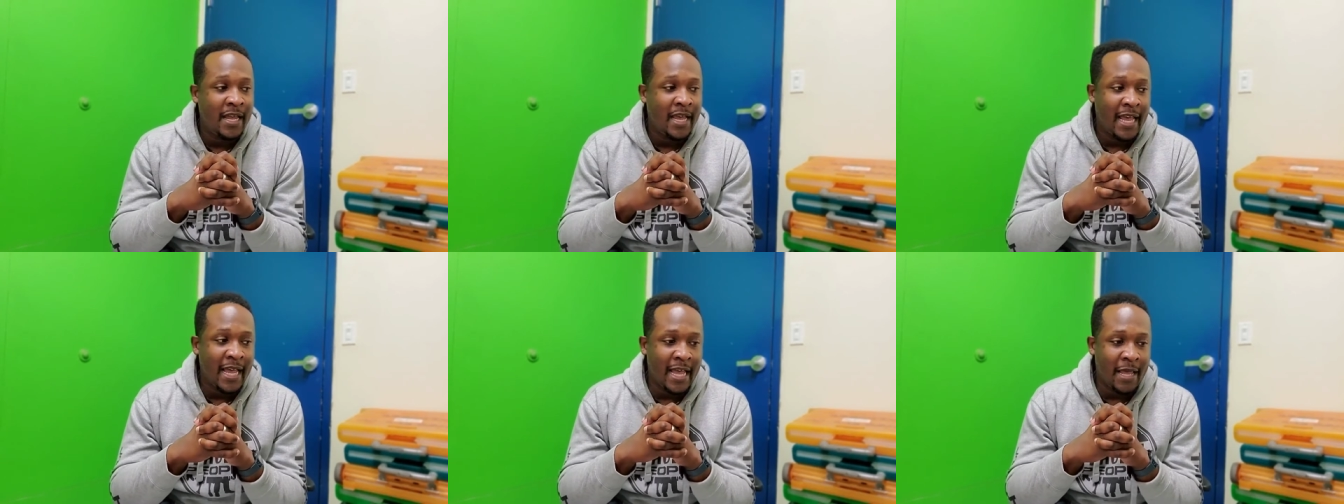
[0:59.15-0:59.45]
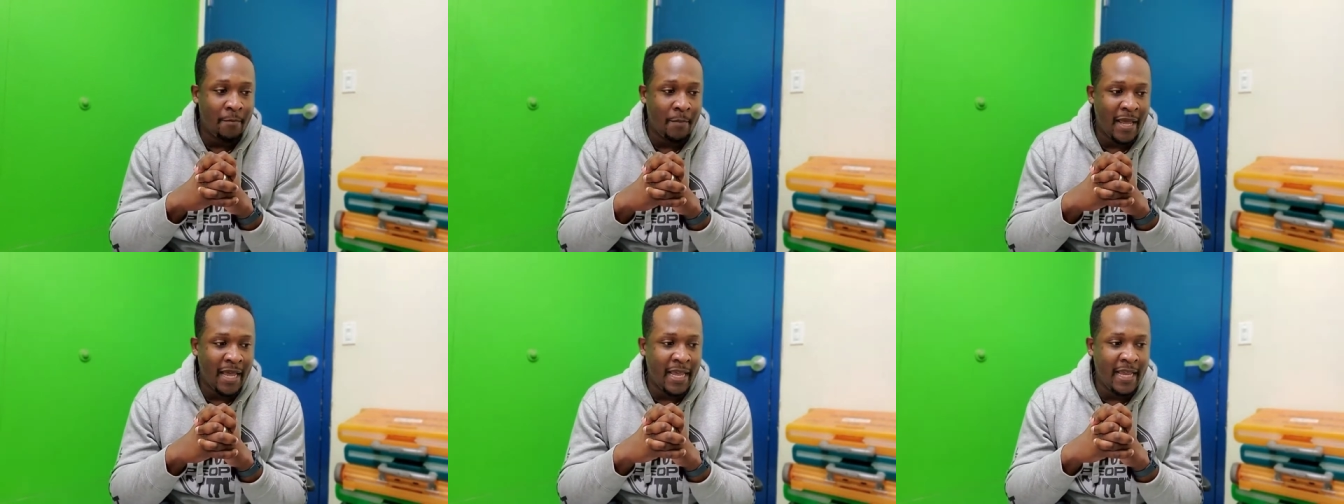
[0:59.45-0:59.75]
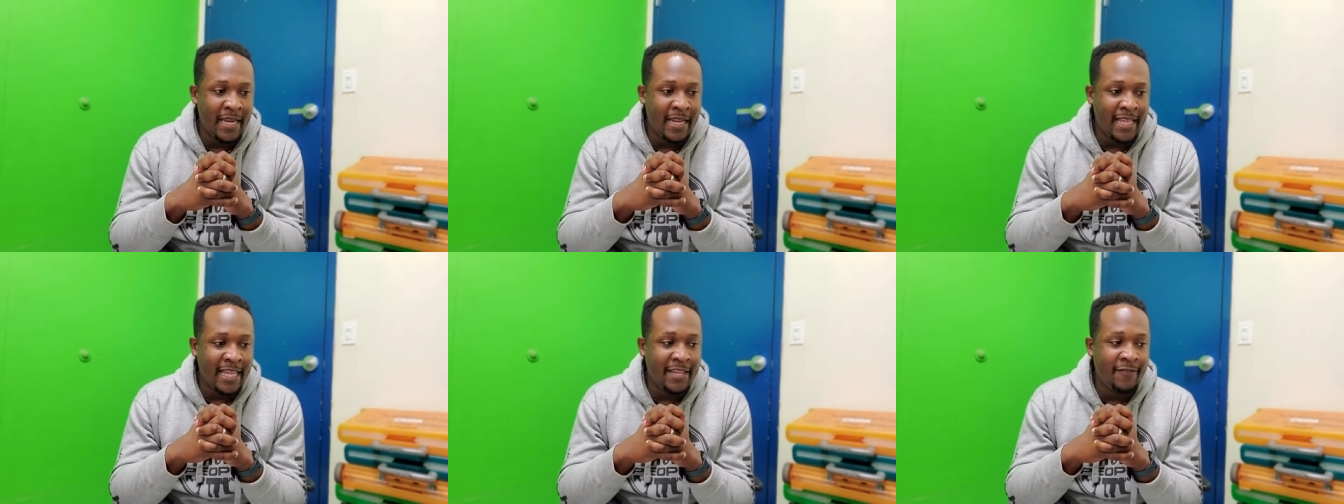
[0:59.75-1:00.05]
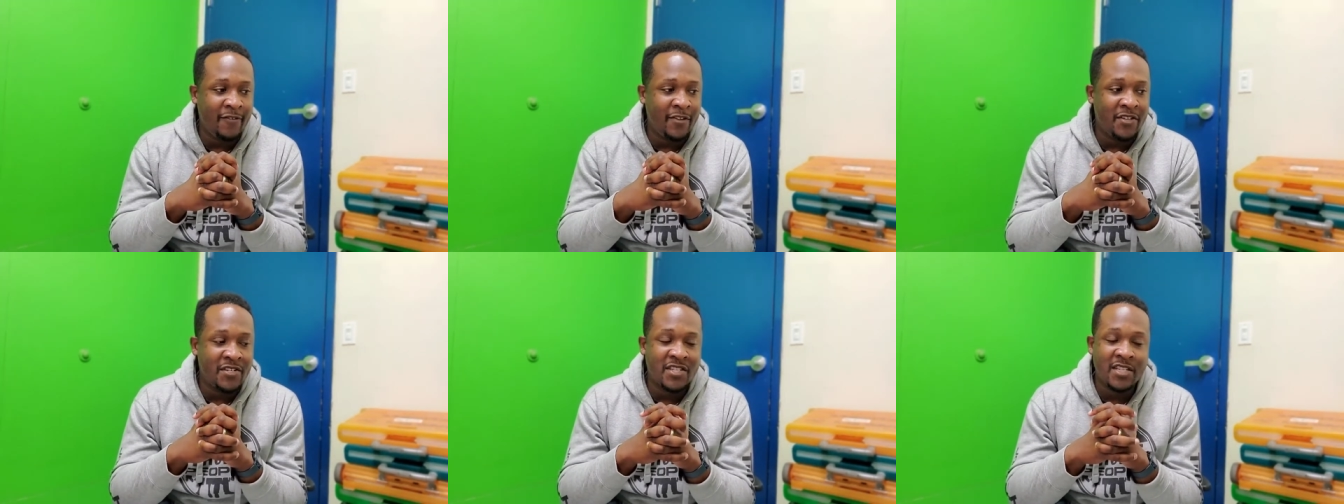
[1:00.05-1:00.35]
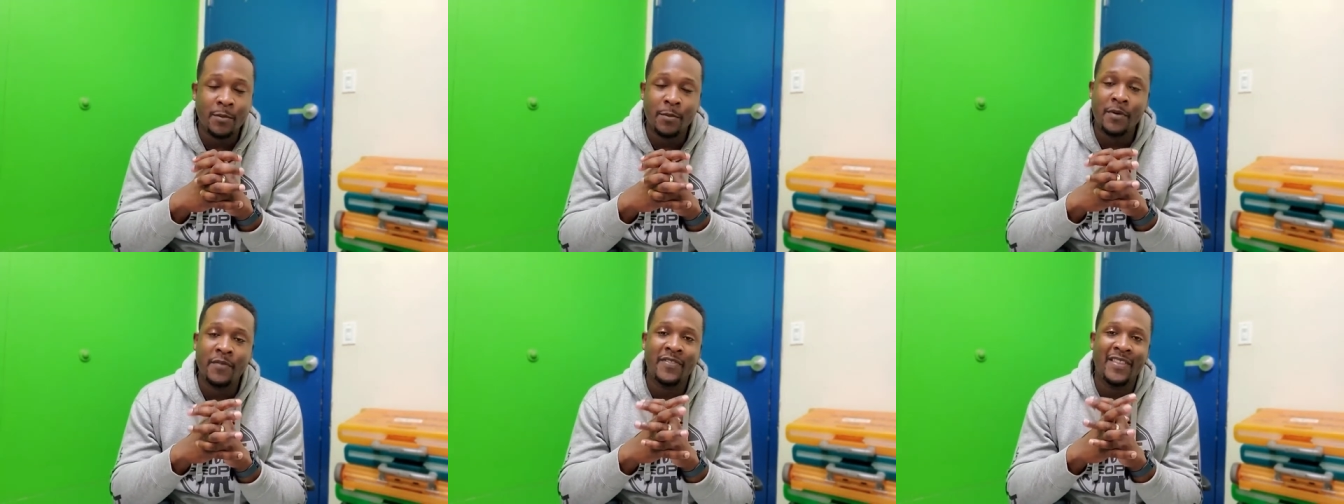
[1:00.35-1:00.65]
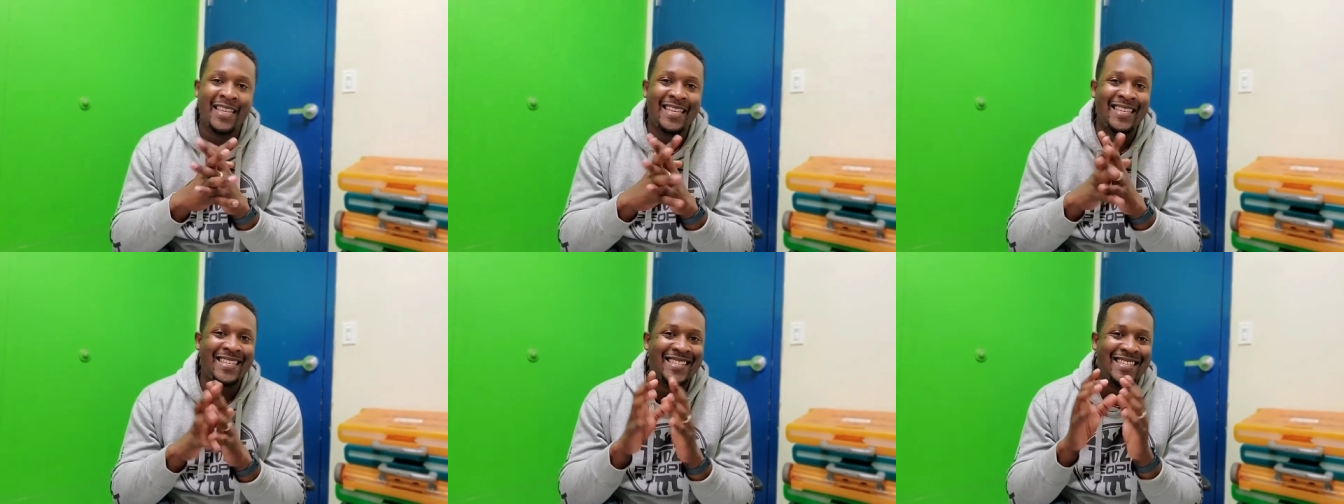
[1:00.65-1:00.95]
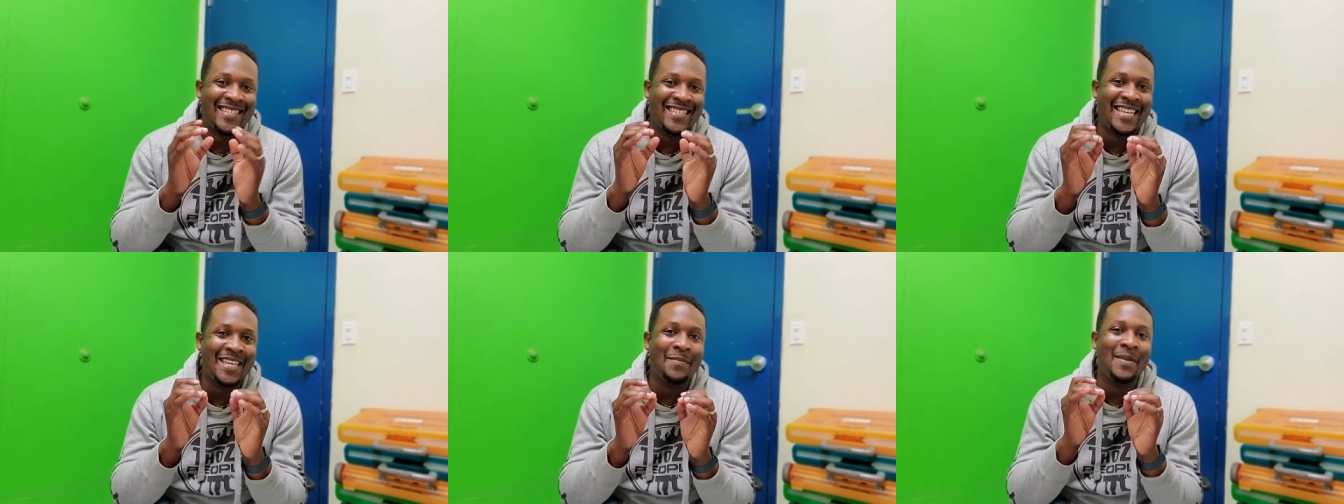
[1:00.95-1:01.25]
and made even some of the
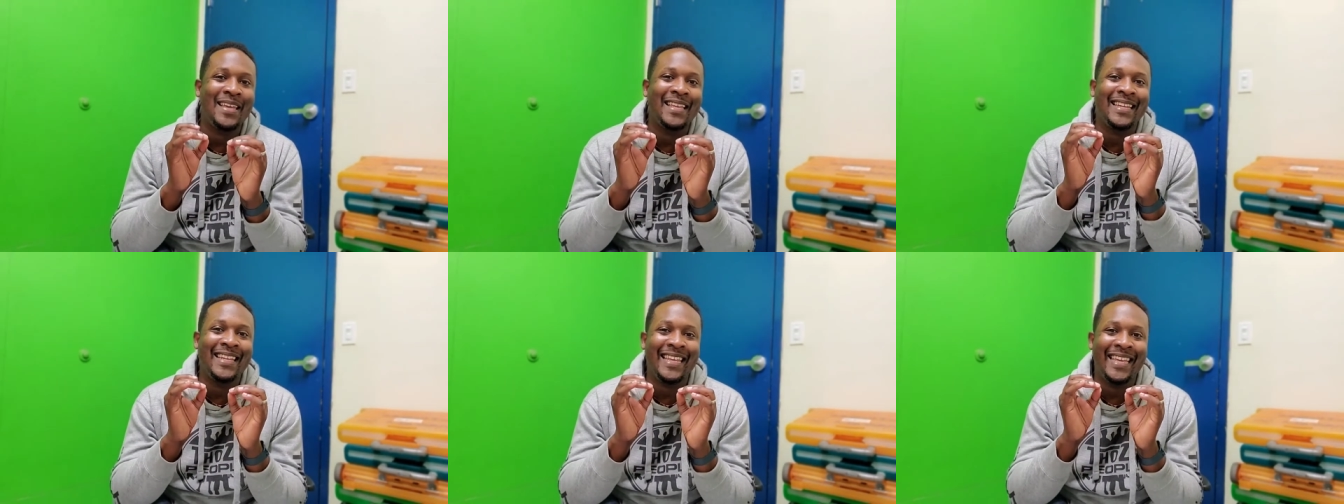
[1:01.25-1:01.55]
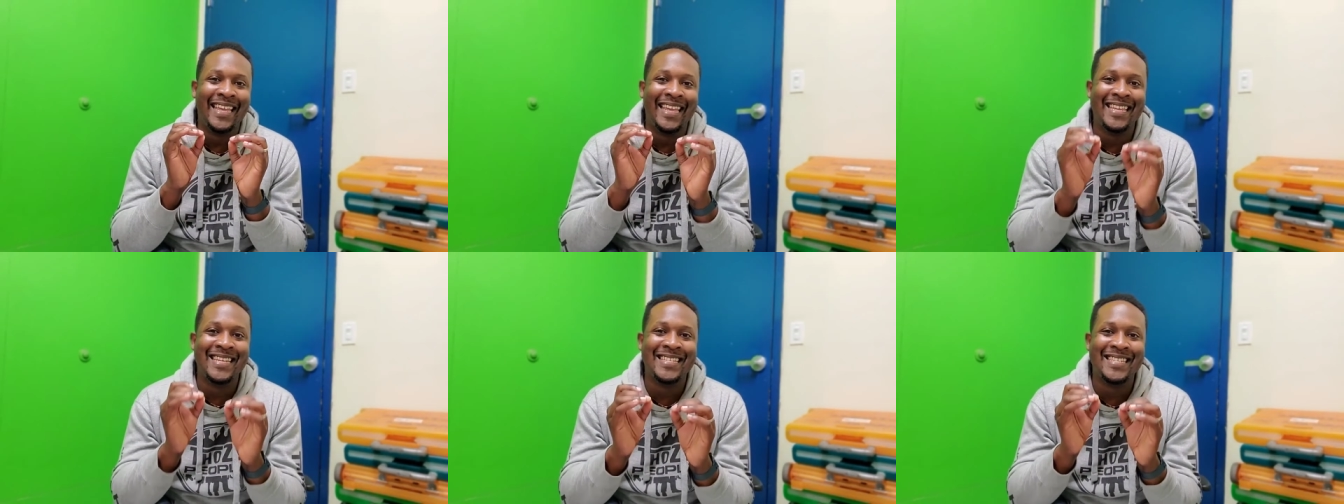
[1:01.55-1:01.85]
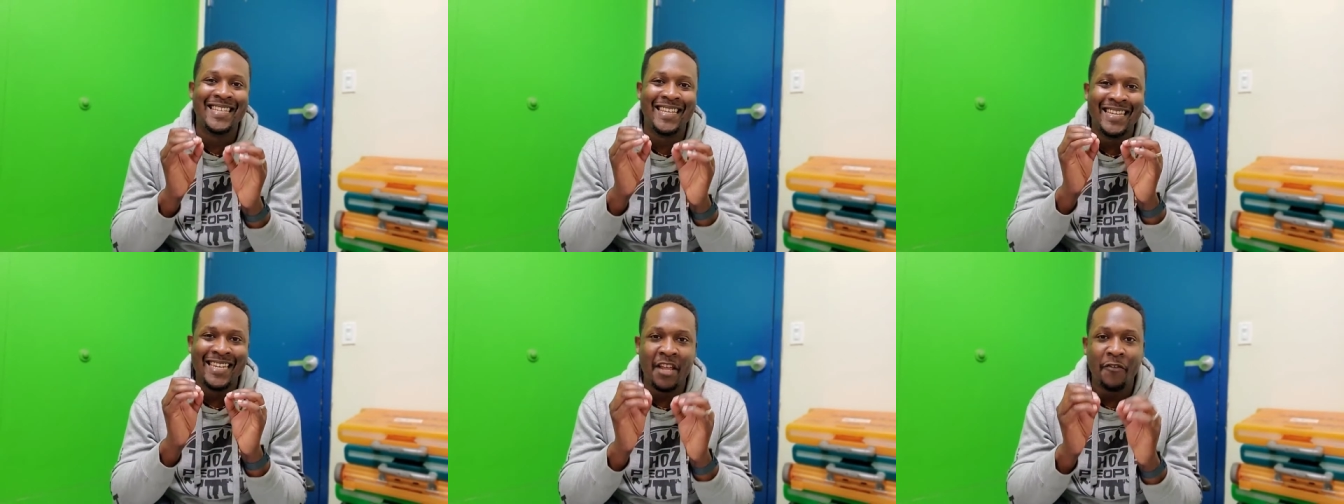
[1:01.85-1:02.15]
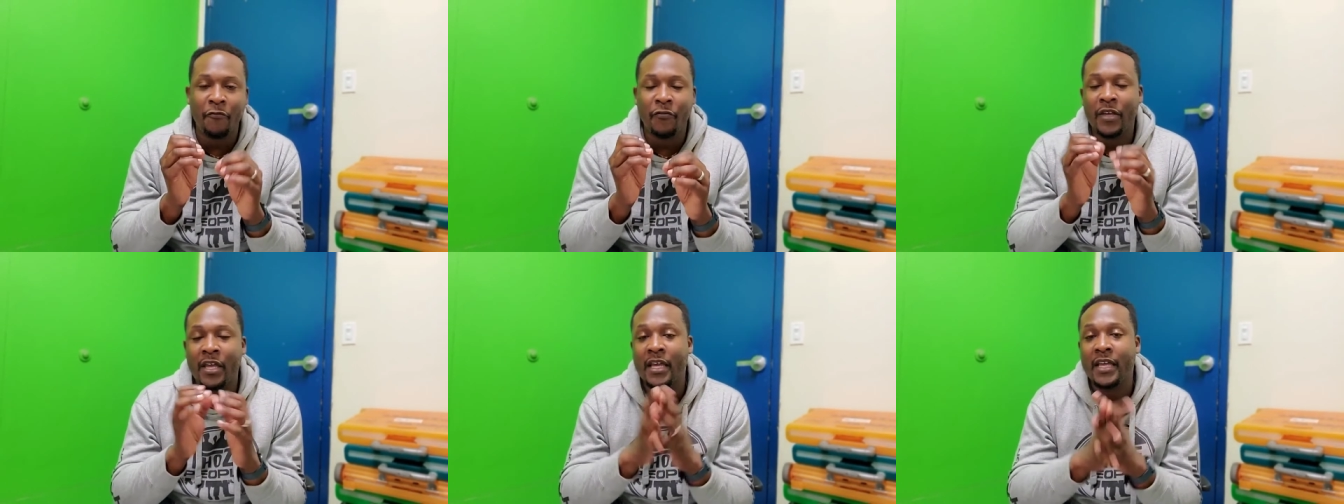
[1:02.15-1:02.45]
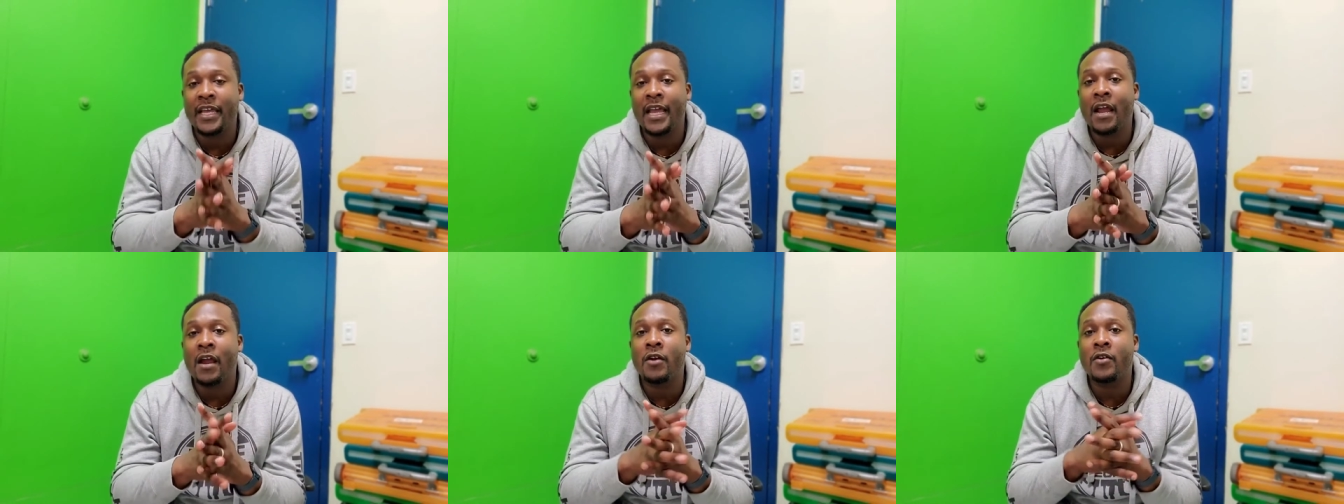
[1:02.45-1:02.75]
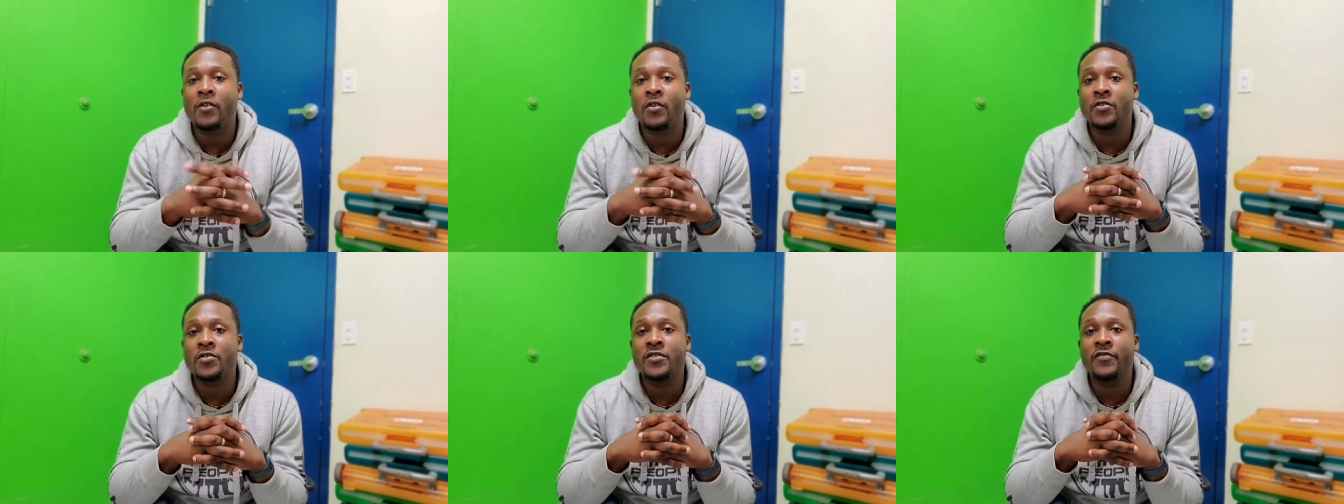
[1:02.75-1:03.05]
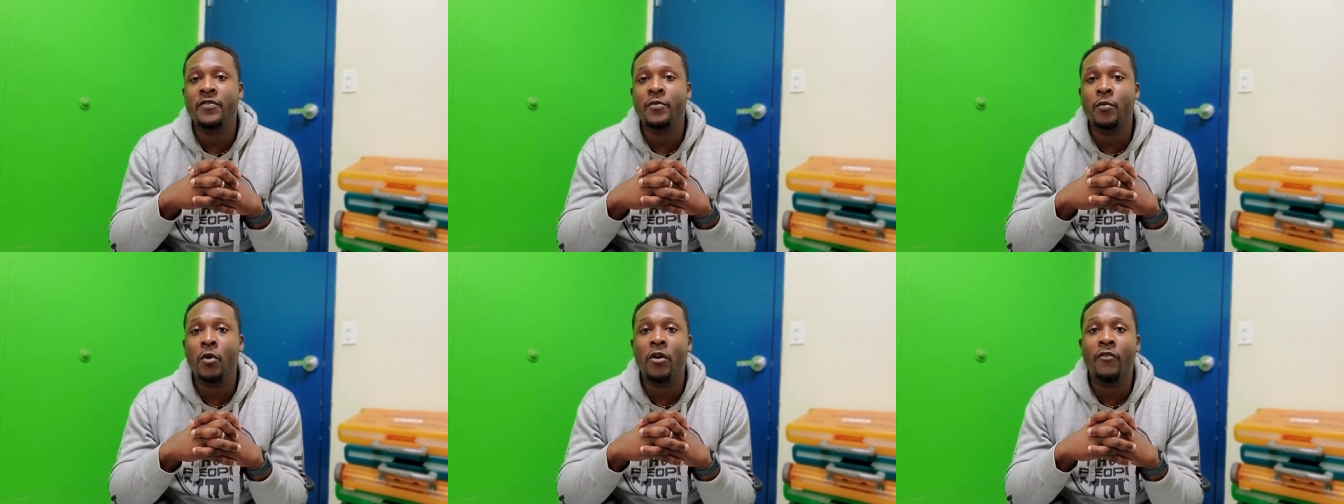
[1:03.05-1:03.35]
seemingly insignificant characters of
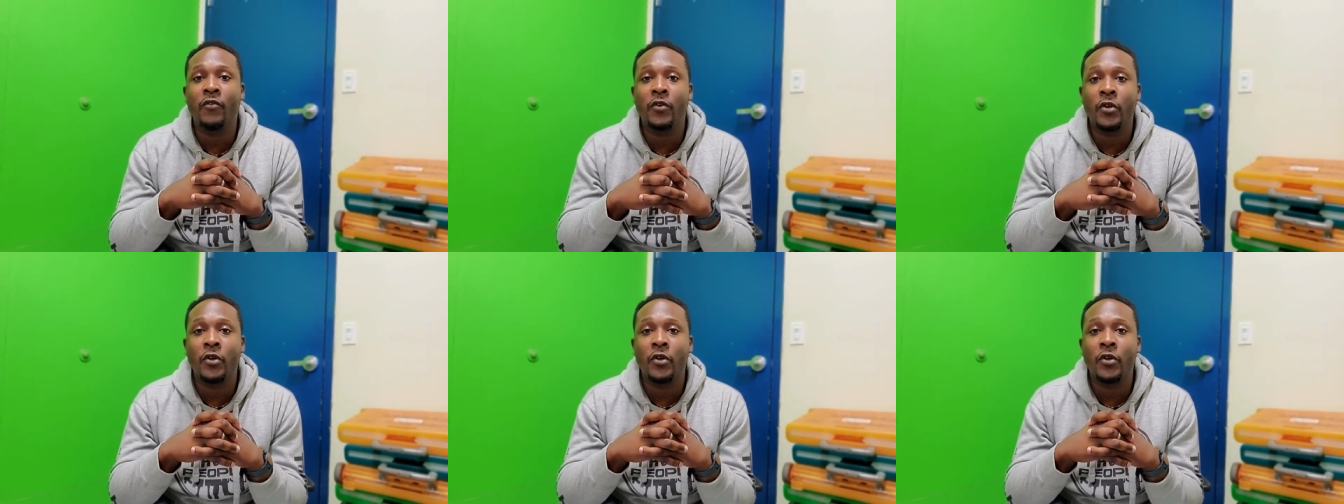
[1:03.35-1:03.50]
the Marvel